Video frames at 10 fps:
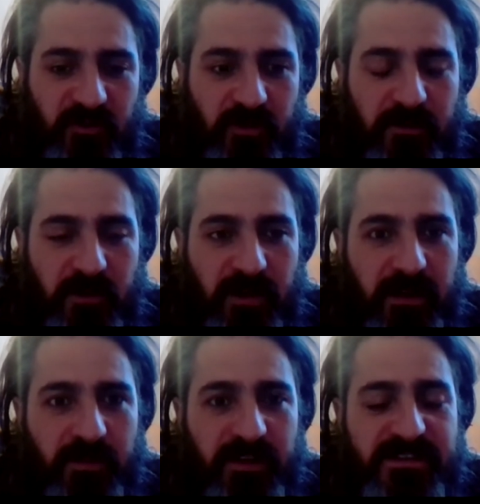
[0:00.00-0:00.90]
So if you're any
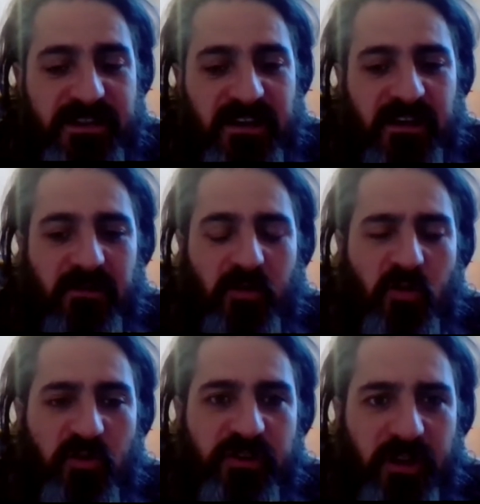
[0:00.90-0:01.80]
place that kind of
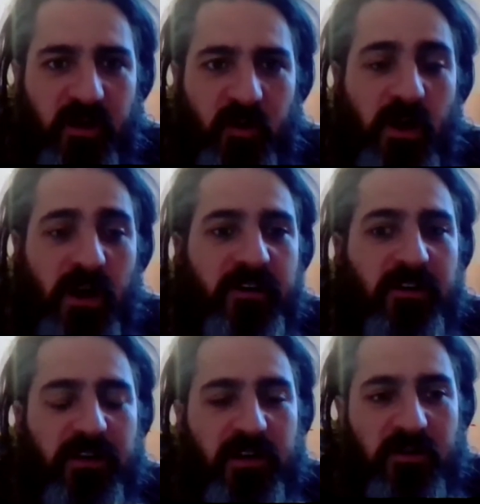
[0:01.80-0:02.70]
holds a lot of
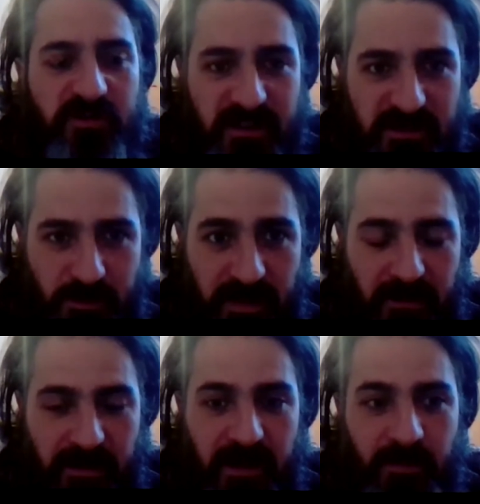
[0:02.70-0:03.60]
water, starts
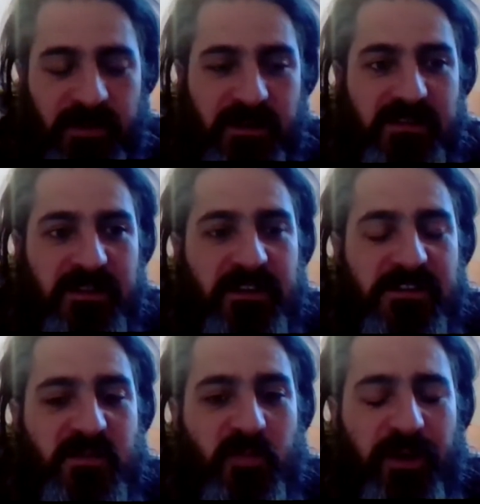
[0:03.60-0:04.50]
puddling up in the
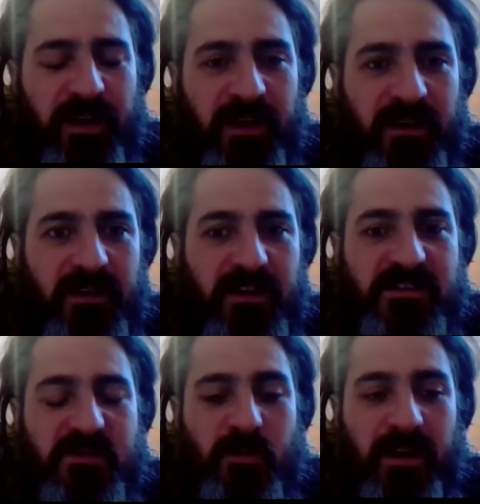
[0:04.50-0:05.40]
spring and
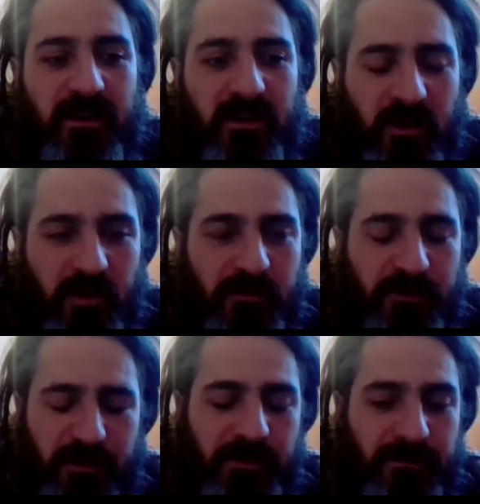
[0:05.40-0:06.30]
gets wet,
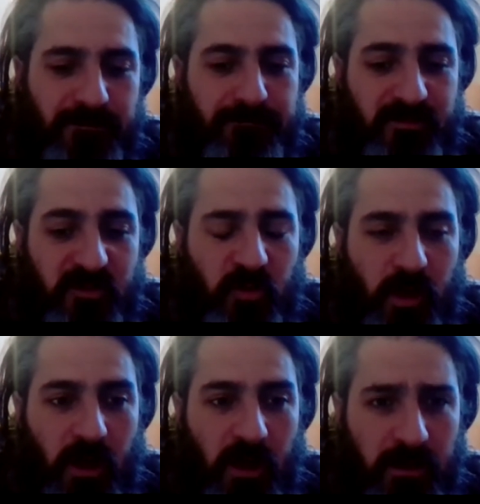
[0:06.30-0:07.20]
for too
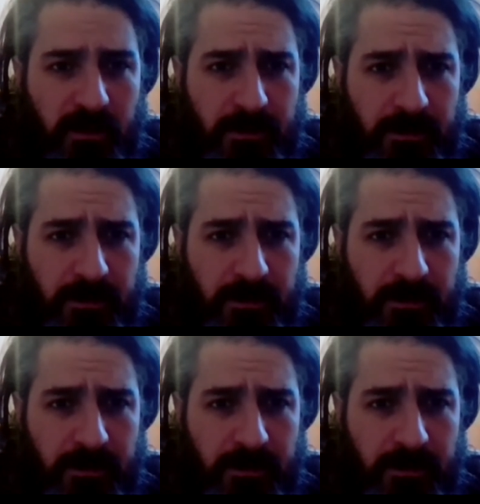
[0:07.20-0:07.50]
long,